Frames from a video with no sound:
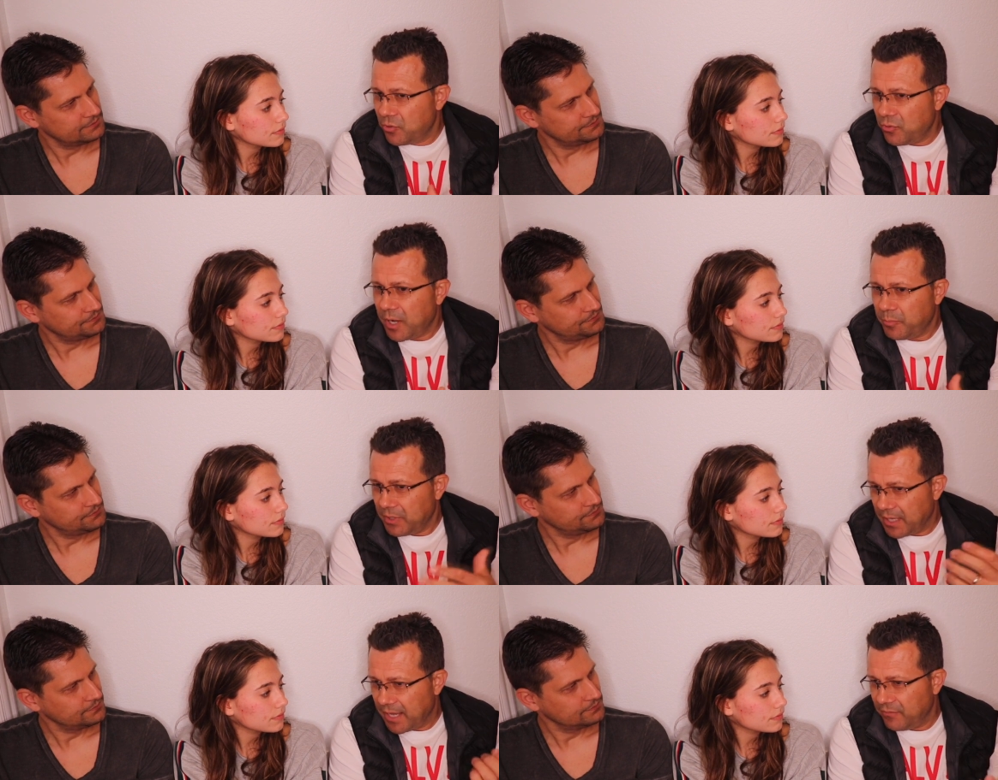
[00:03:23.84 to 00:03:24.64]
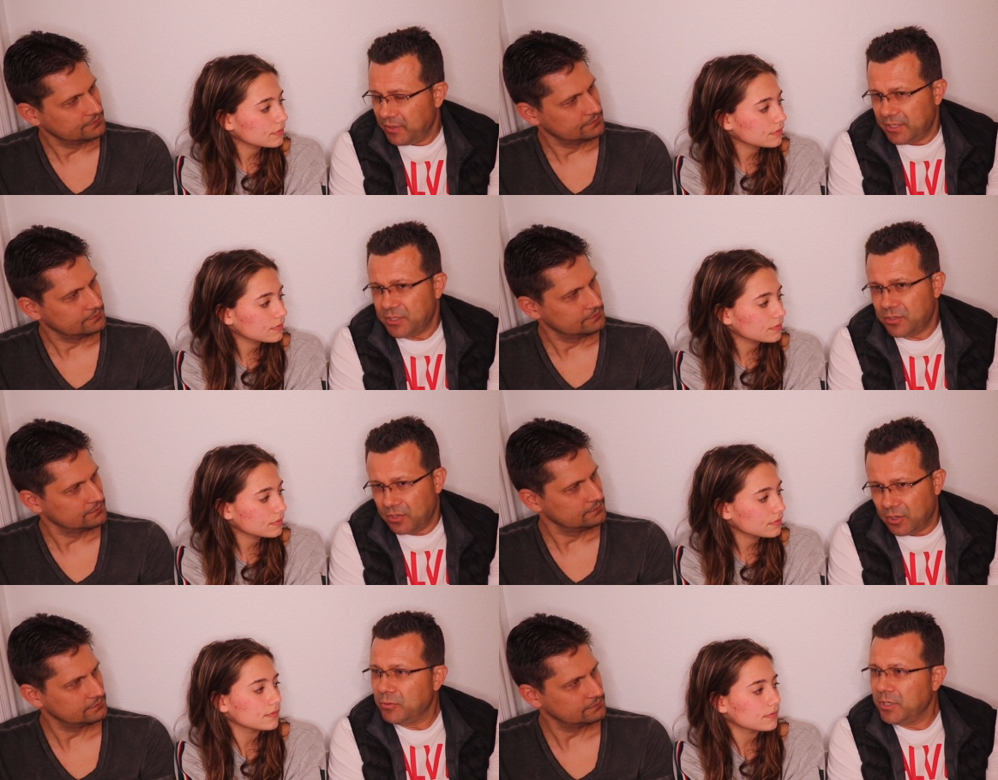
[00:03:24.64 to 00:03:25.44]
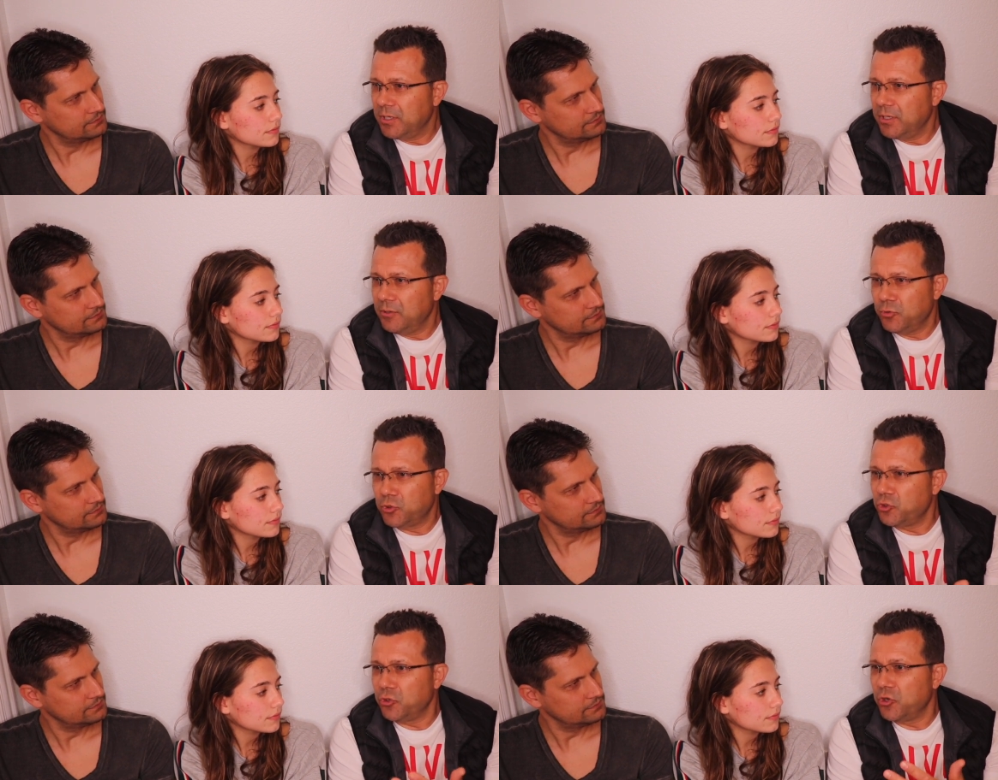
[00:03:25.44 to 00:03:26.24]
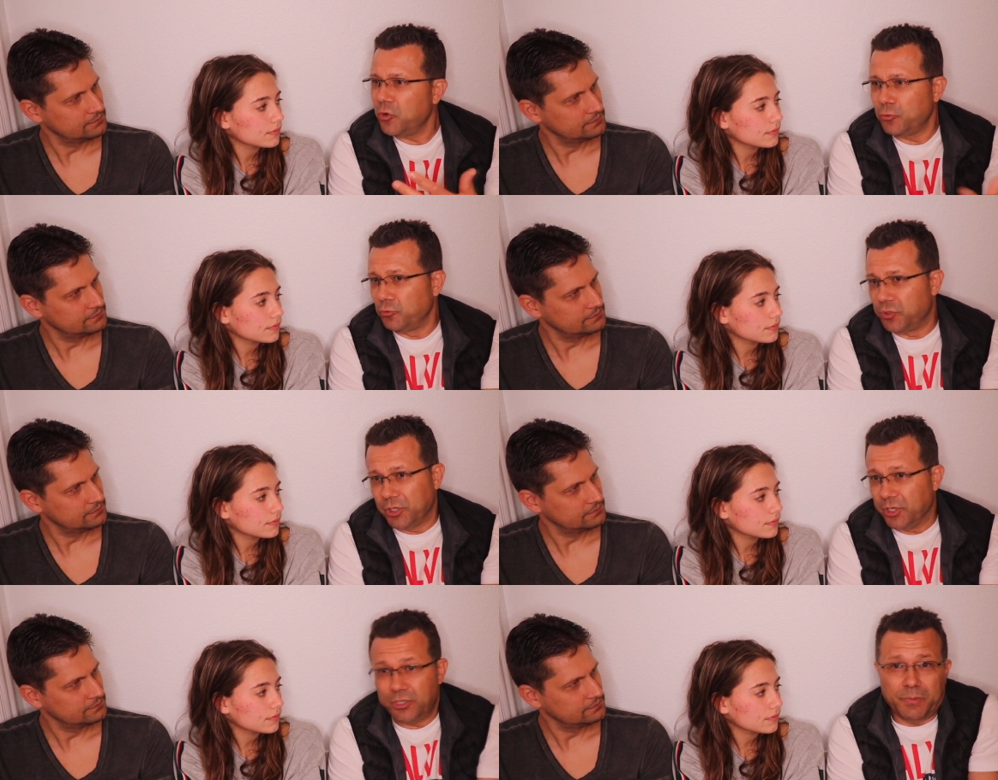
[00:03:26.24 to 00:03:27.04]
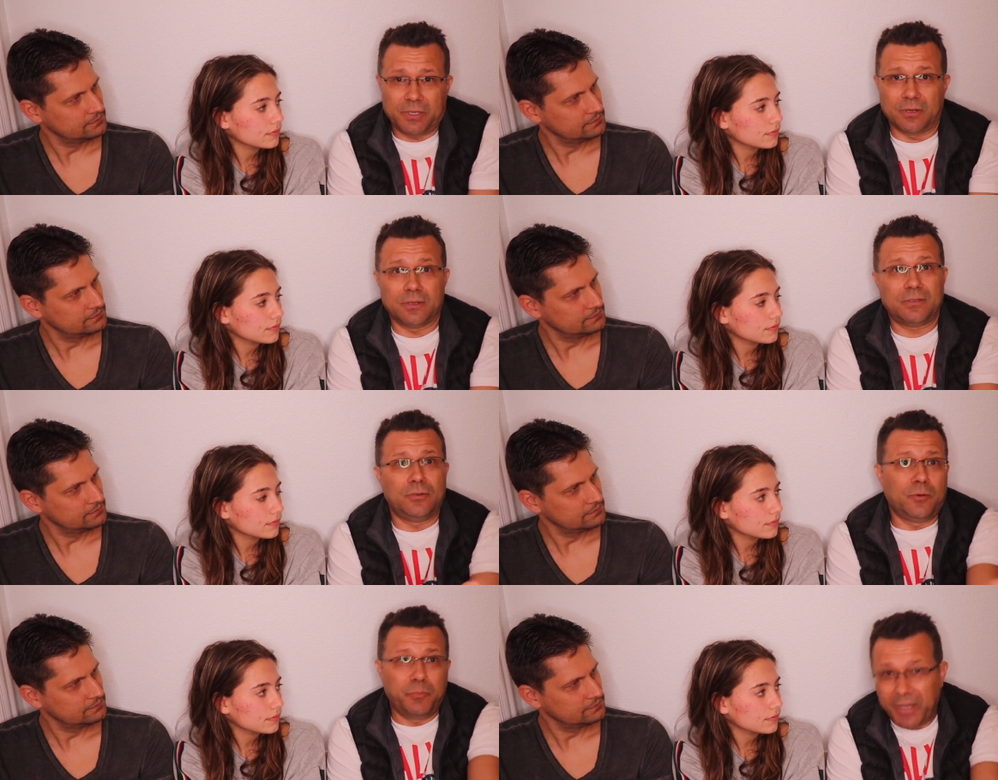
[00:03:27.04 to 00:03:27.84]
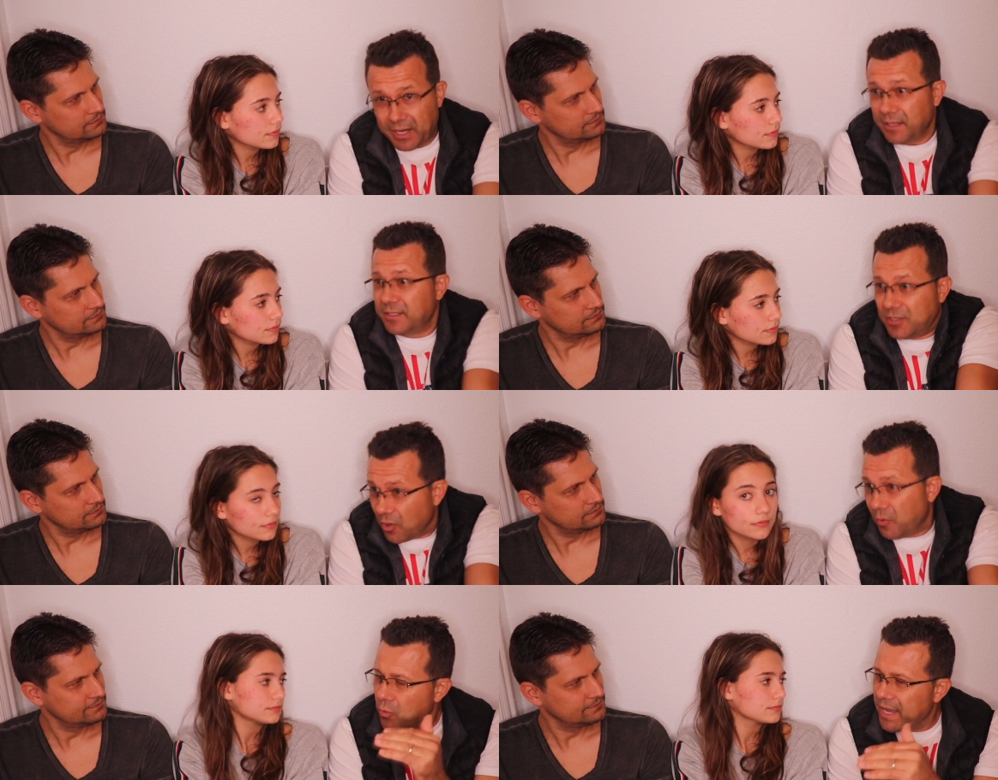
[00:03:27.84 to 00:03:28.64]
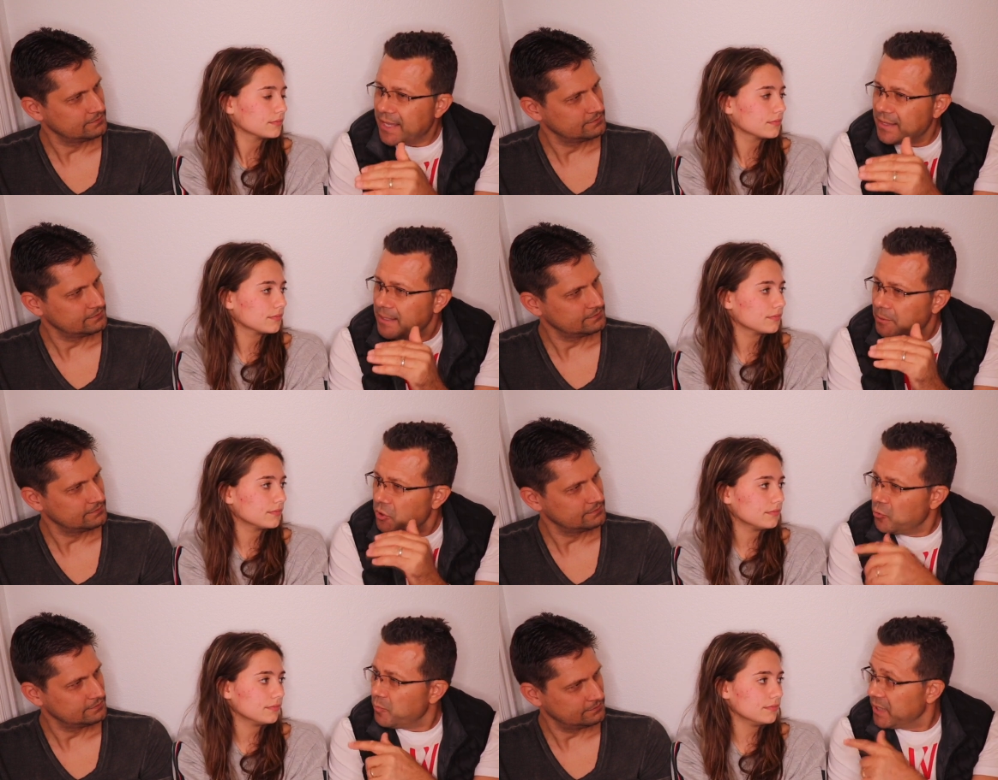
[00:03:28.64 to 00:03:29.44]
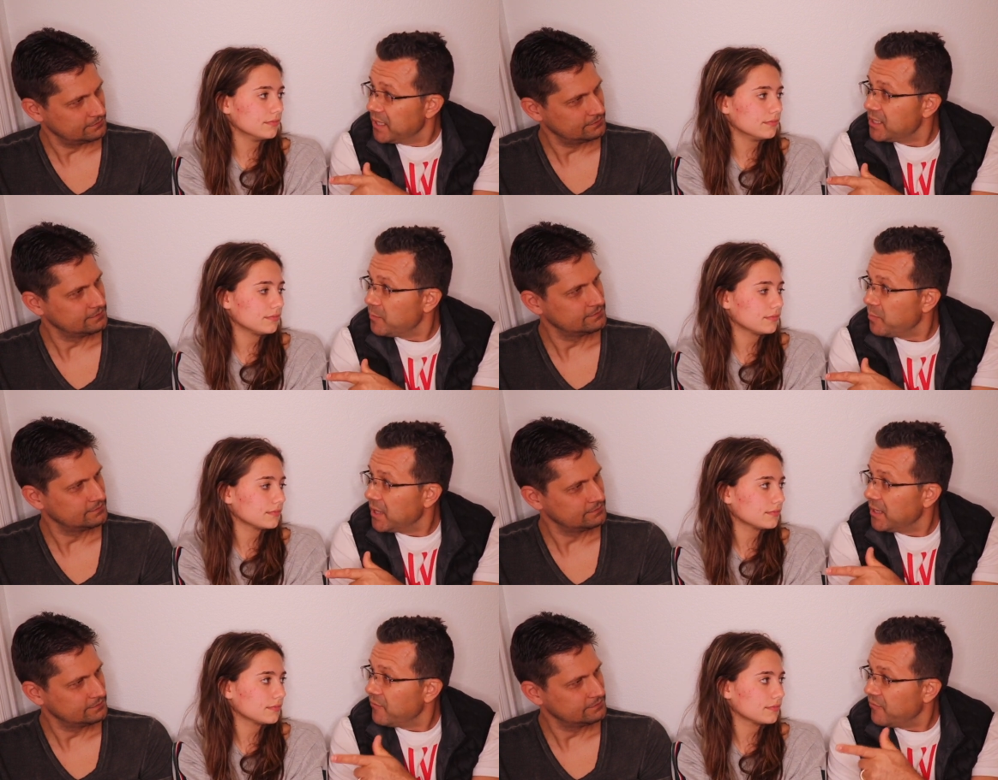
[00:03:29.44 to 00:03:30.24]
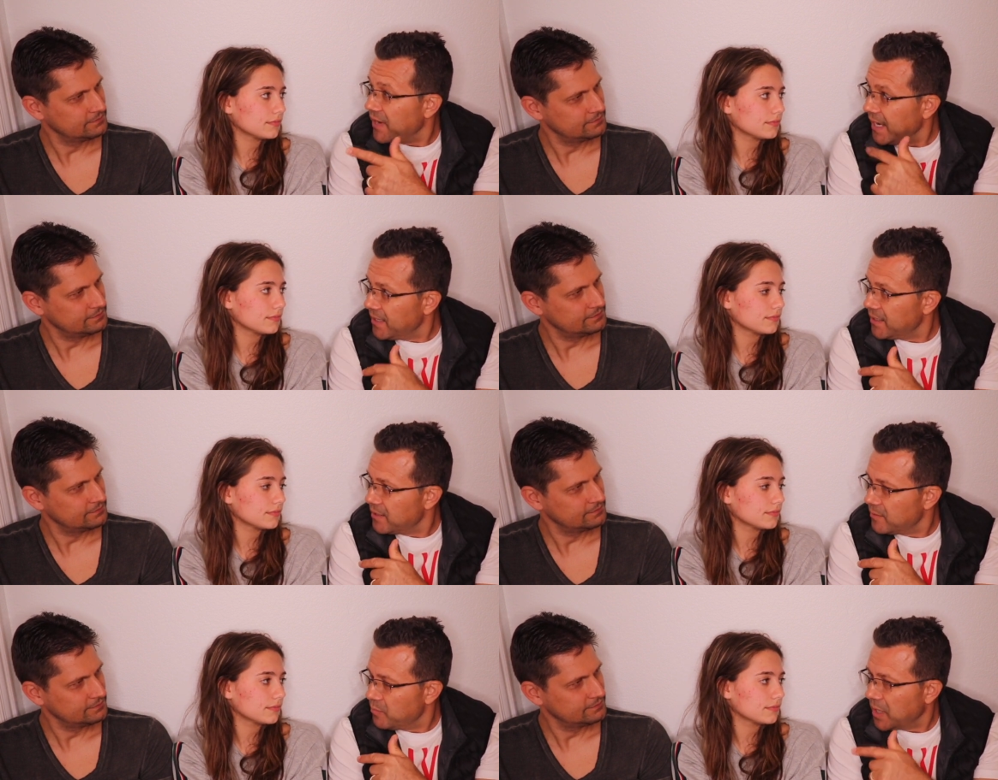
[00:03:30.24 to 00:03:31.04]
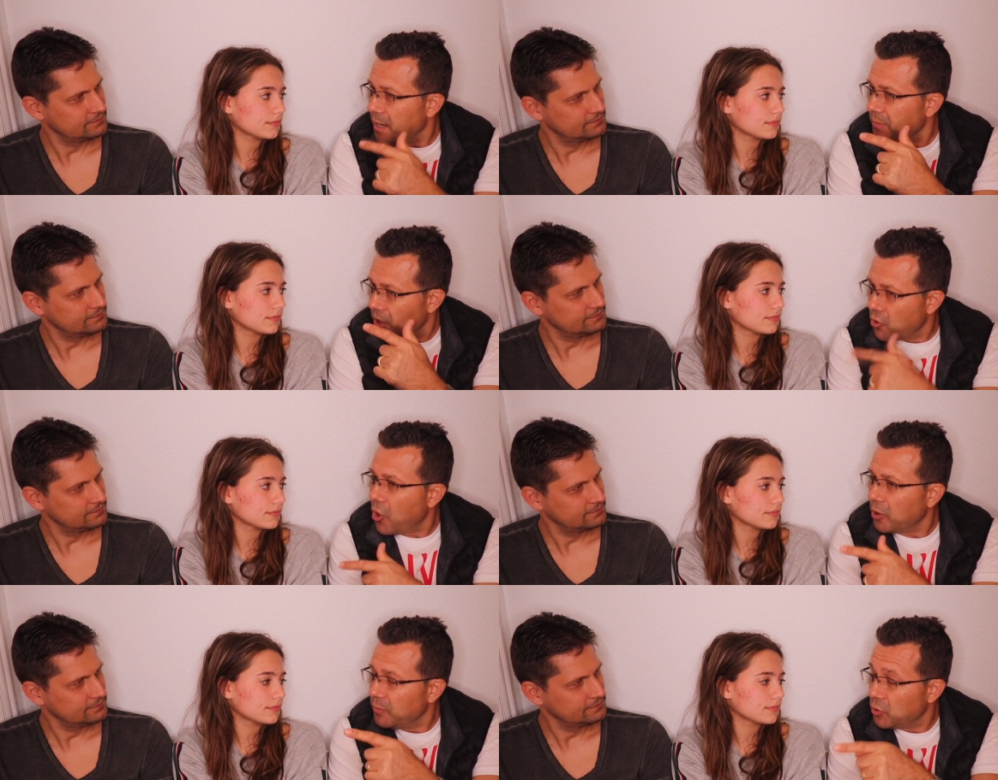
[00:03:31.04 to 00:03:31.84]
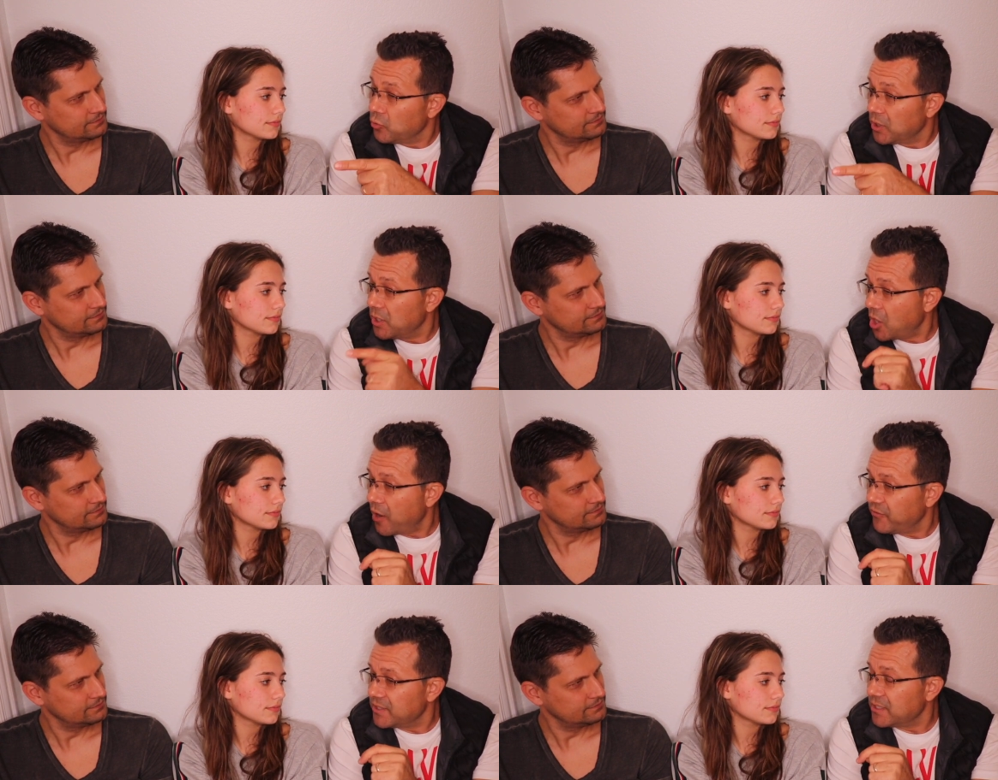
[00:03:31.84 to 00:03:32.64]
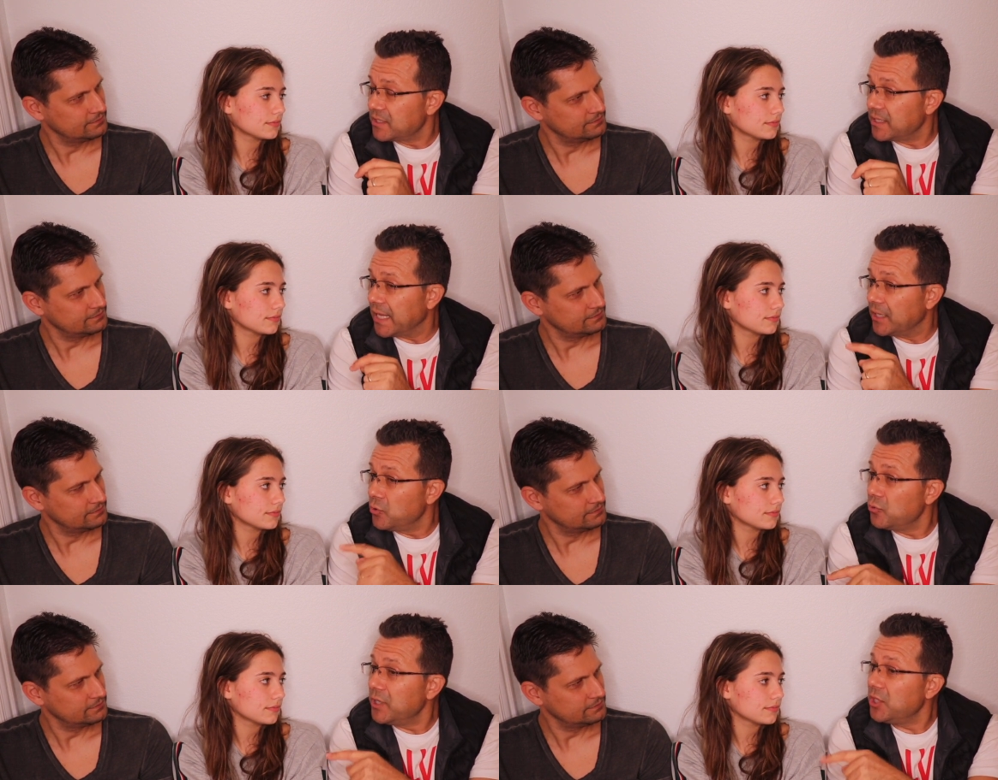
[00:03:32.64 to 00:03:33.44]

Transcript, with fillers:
Speaker 1: grew up in adventist home we used to go to church because your parents go when the new principal invited i mean called me to her office and said you